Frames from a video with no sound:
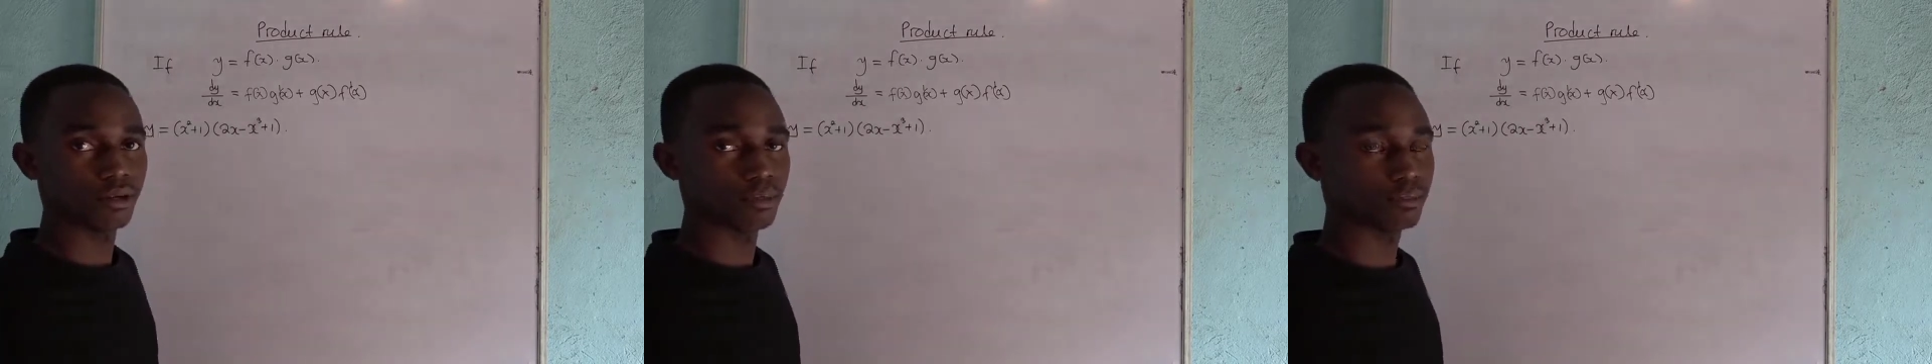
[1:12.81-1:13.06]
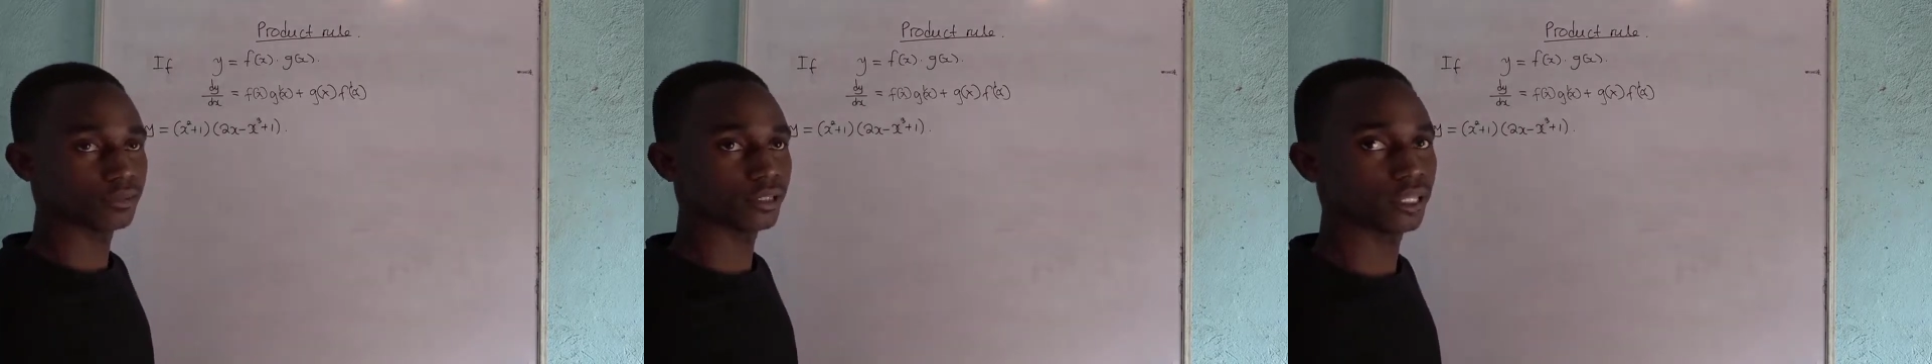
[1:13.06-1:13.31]

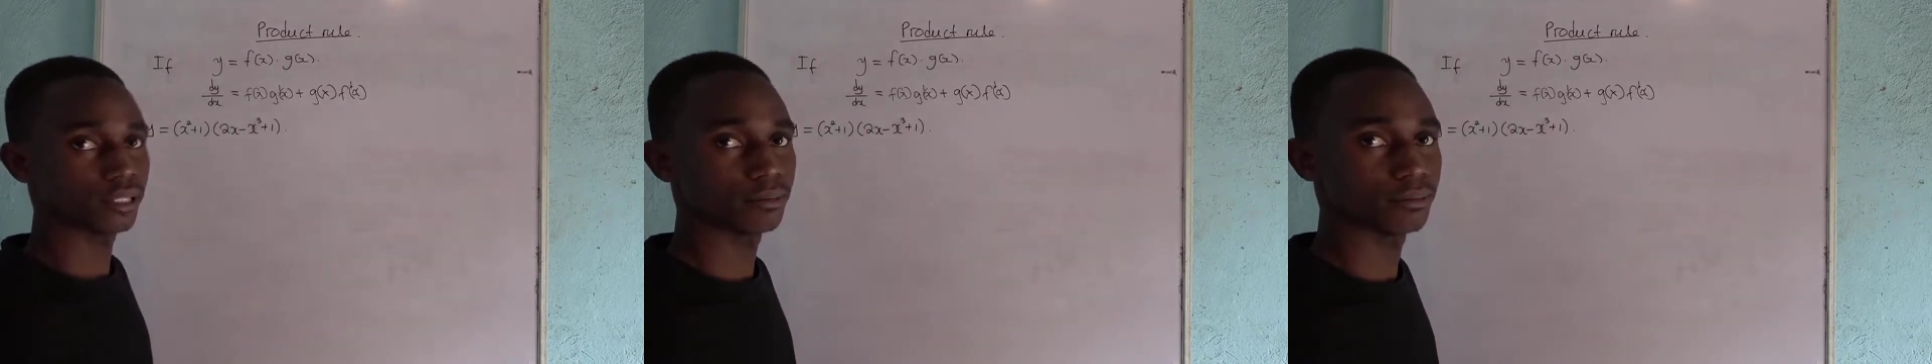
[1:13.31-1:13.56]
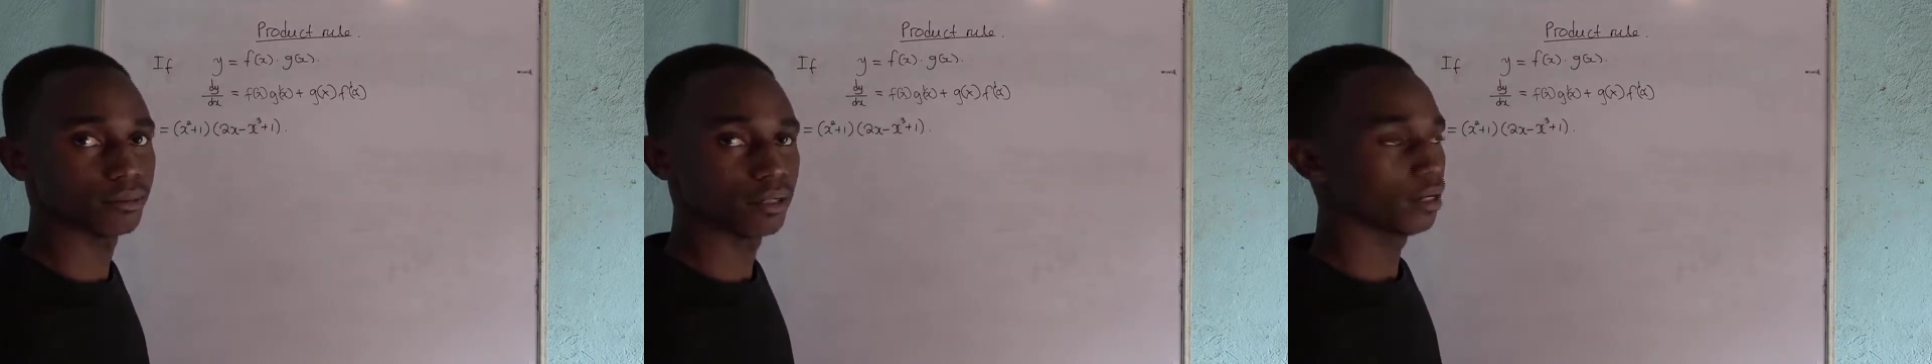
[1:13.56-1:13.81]
prime.
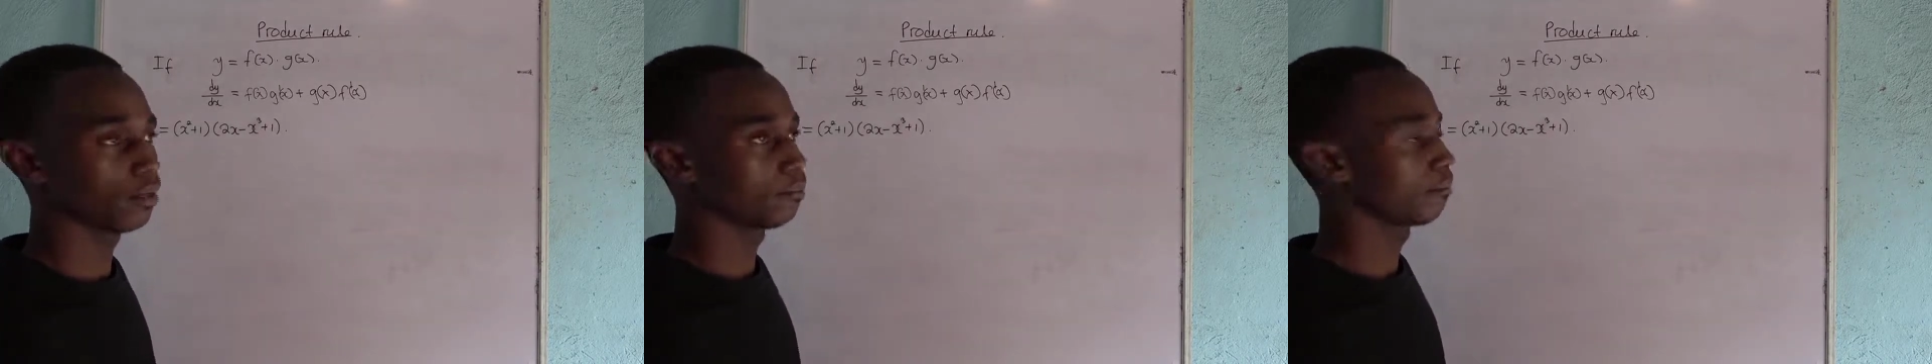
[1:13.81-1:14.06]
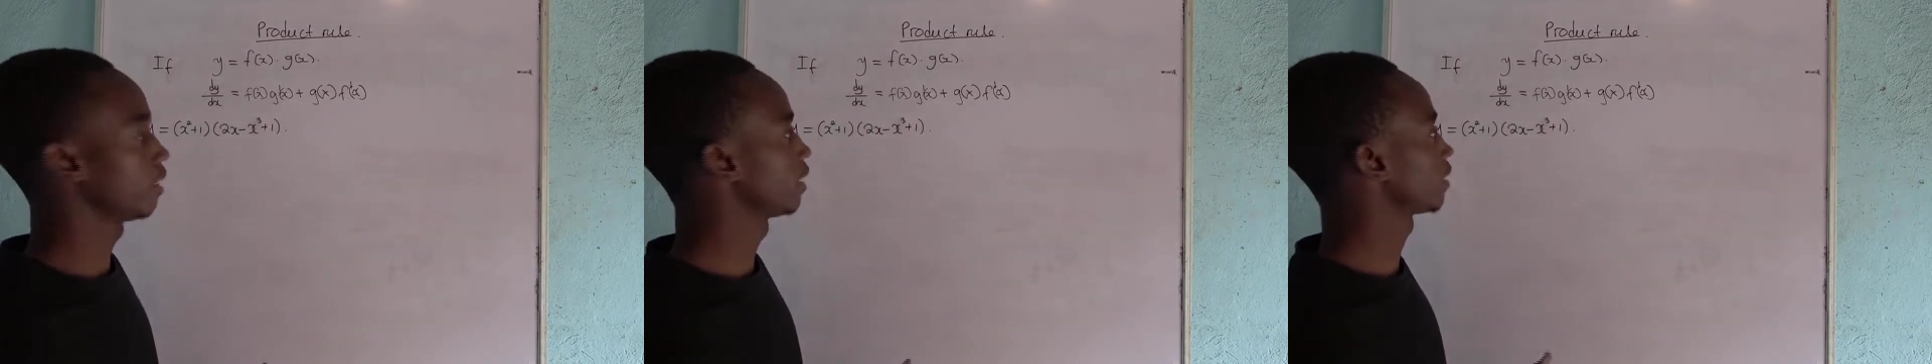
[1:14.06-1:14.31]

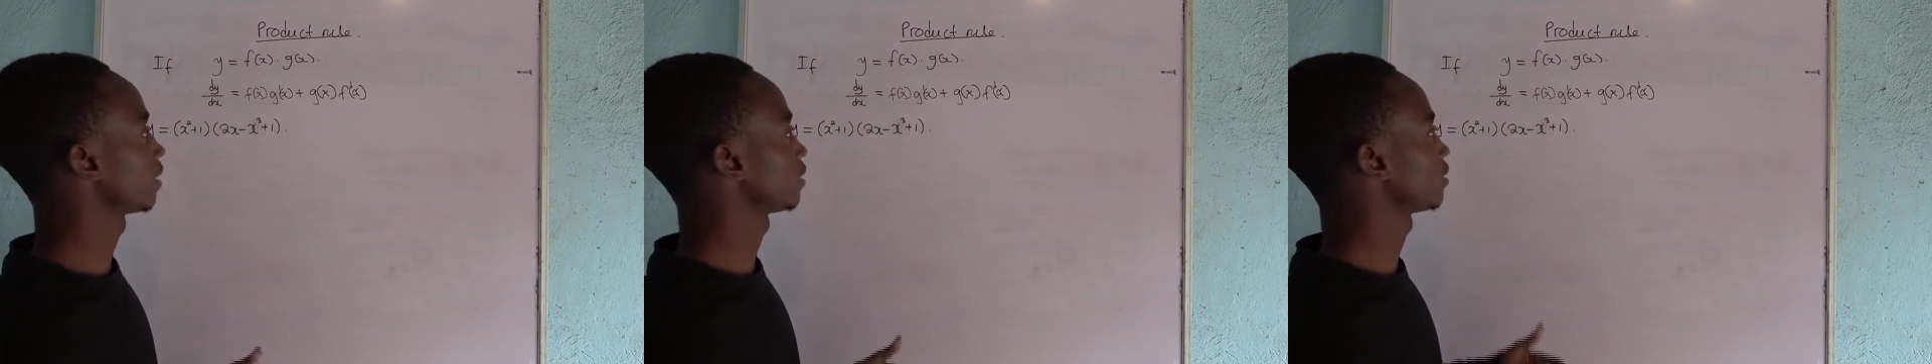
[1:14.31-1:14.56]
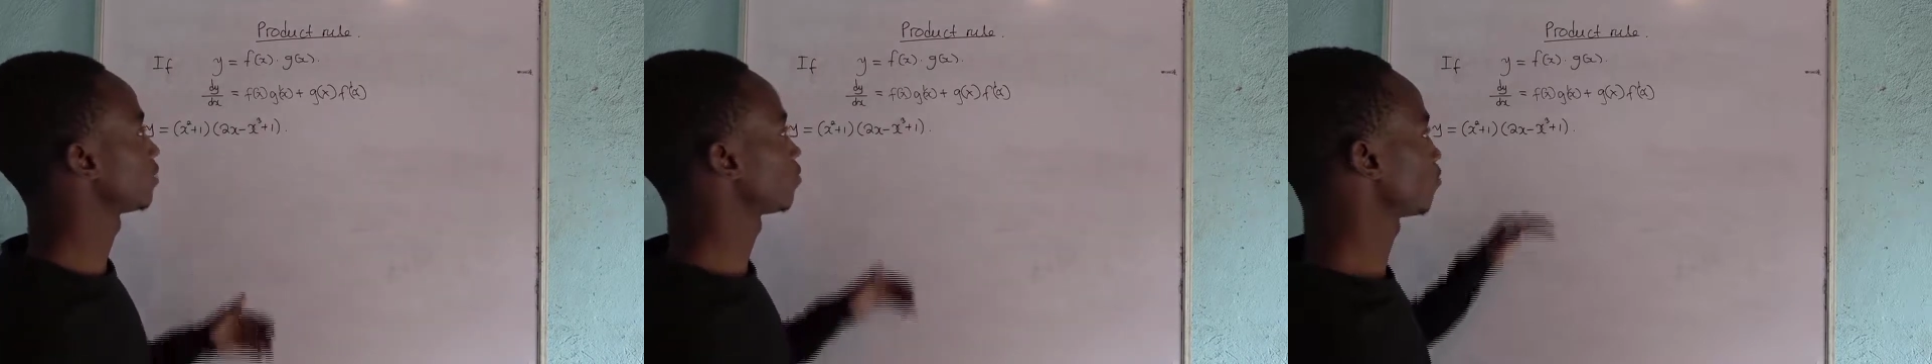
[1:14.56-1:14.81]
Meaning that to